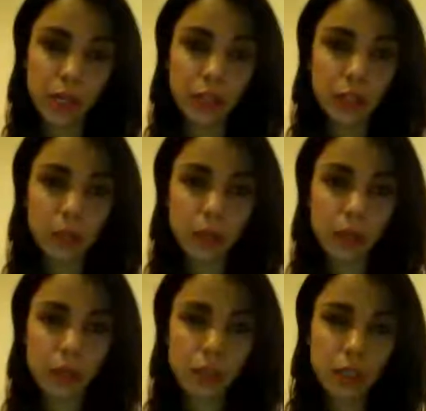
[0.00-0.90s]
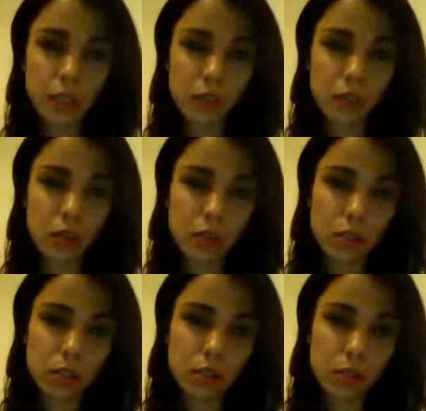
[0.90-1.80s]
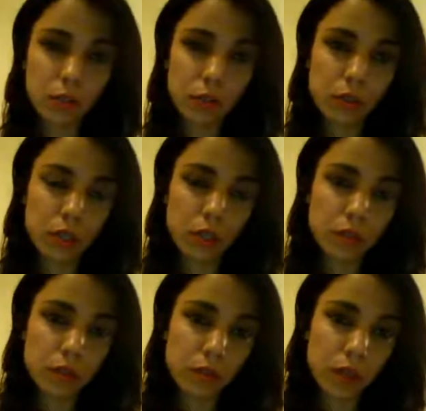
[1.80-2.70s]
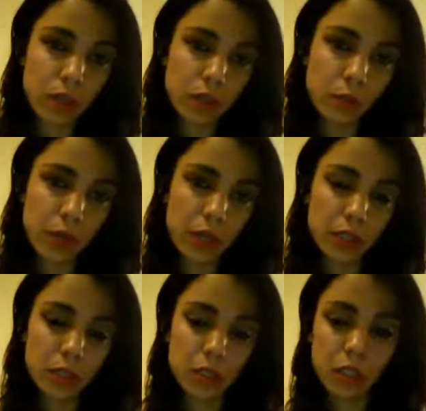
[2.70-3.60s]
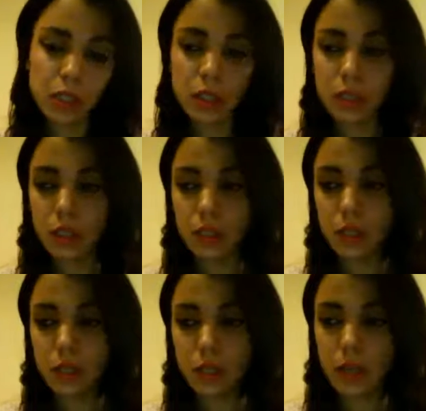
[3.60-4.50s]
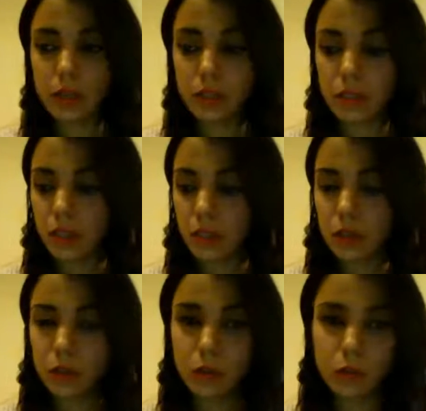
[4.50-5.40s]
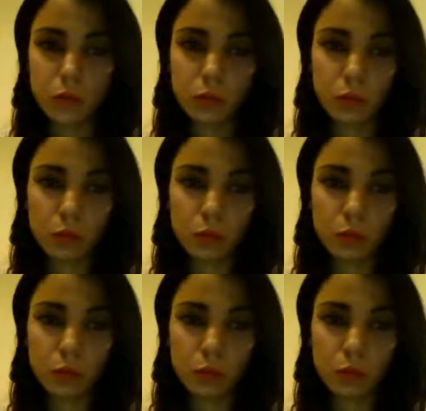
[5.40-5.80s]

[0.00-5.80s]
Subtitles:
humanity's hearts and souls enough so that humanity, in the end, won't make a